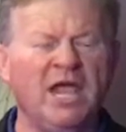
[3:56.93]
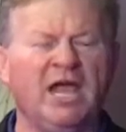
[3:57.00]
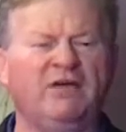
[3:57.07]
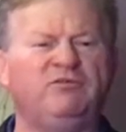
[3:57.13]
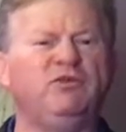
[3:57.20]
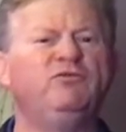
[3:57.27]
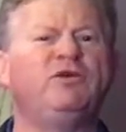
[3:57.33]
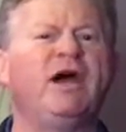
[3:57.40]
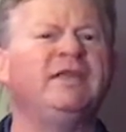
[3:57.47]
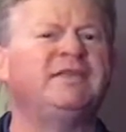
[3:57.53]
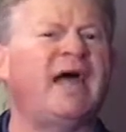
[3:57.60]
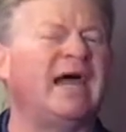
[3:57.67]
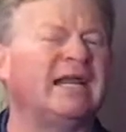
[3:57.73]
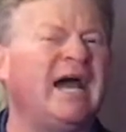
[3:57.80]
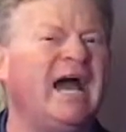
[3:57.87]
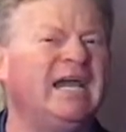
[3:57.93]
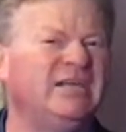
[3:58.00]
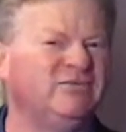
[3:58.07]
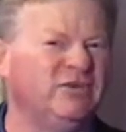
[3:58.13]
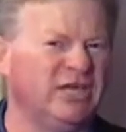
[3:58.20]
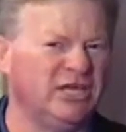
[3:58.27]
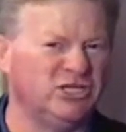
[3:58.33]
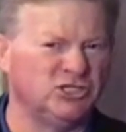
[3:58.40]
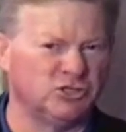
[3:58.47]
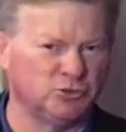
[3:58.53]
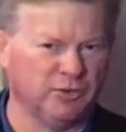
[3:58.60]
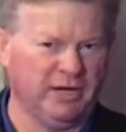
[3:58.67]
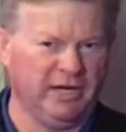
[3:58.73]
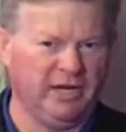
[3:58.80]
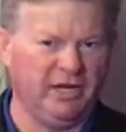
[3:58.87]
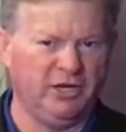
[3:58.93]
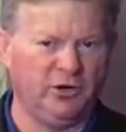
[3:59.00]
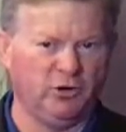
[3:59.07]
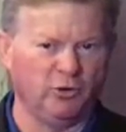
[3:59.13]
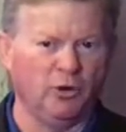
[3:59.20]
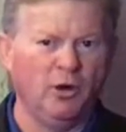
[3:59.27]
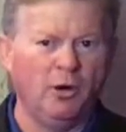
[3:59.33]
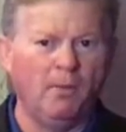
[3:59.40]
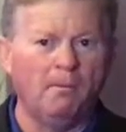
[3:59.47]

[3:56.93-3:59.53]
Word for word: If you've got that kind of injury in your